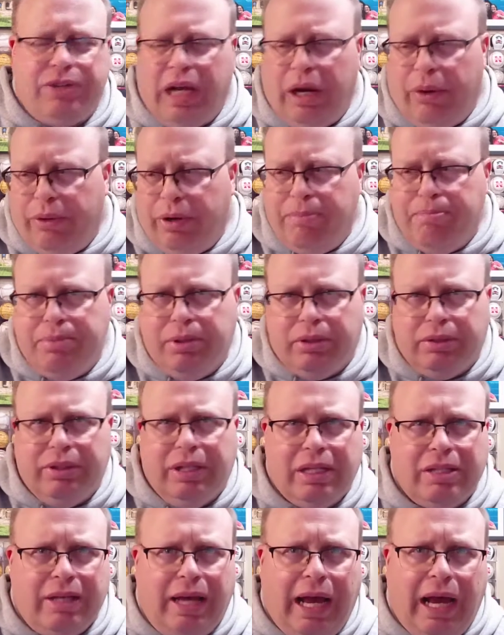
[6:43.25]
I want to build
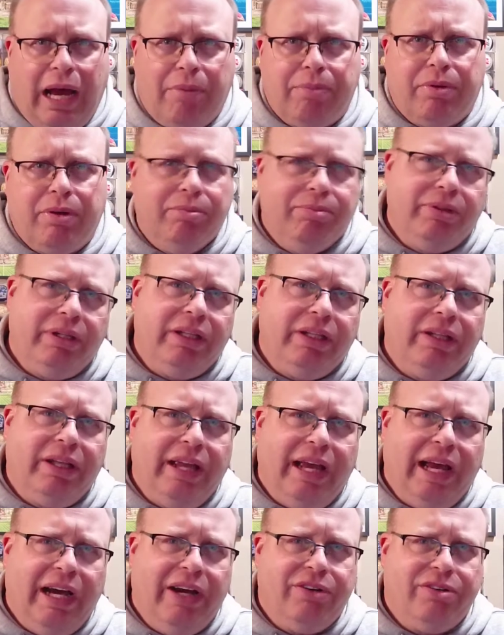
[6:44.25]
this app completely
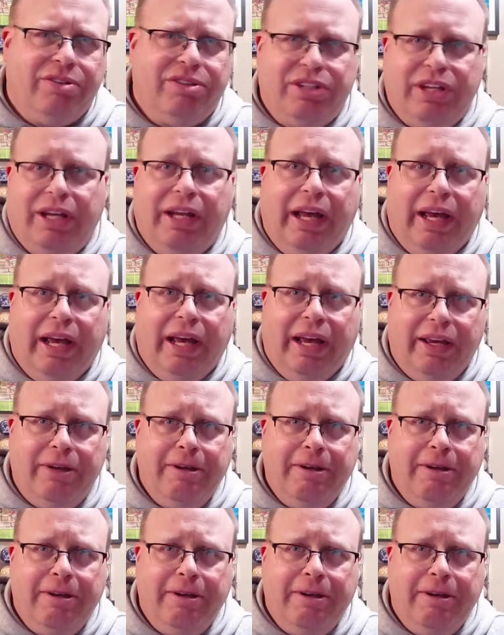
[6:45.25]
out today.